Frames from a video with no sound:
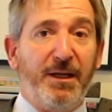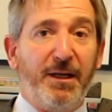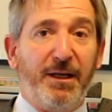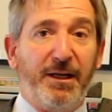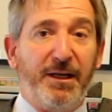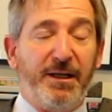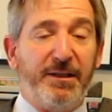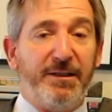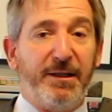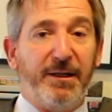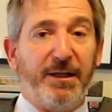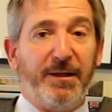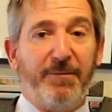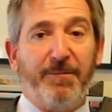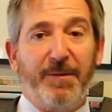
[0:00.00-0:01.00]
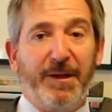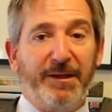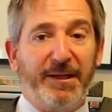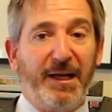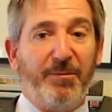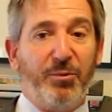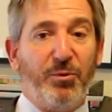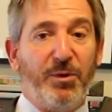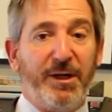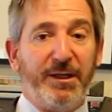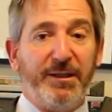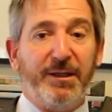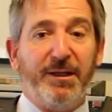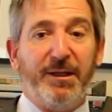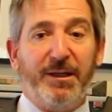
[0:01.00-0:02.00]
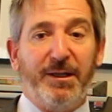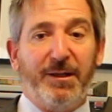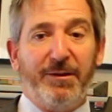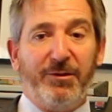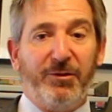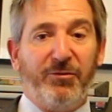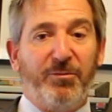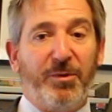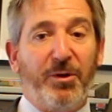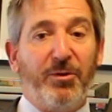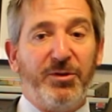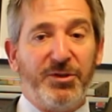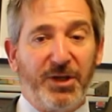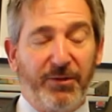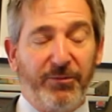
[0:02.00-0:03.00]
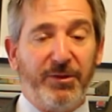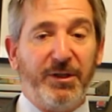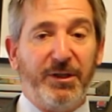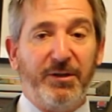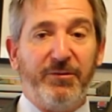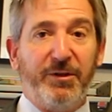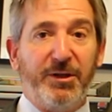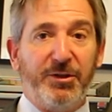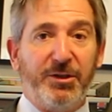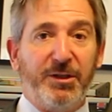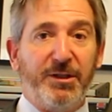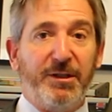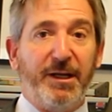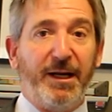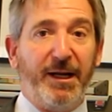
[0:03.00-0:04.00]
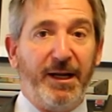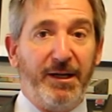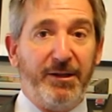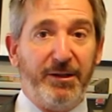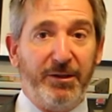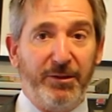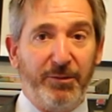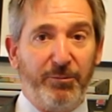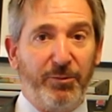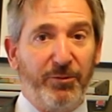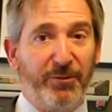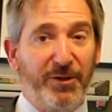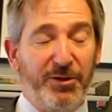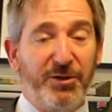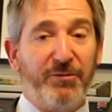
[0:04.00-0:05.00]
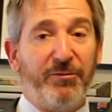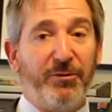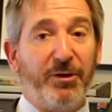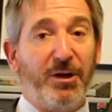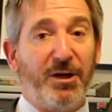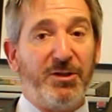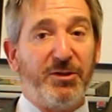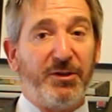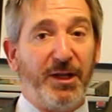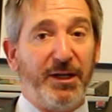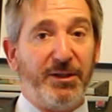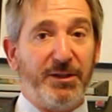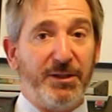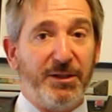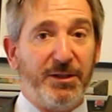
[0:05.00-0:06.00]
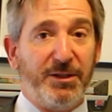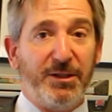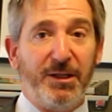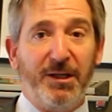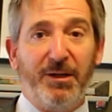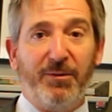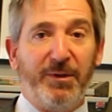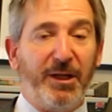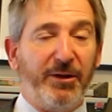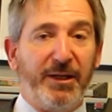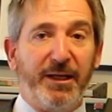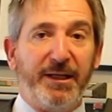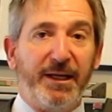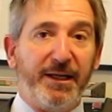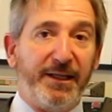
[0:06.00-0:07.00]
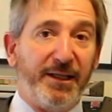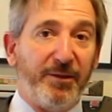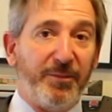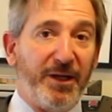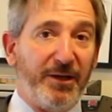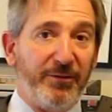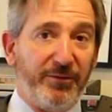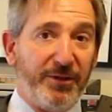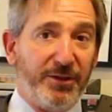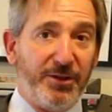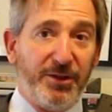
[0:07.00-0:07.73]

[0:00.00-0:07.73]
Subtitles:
And at that point, you've both suffered the conviction and the provision for a loss of license without getting any of the benefits.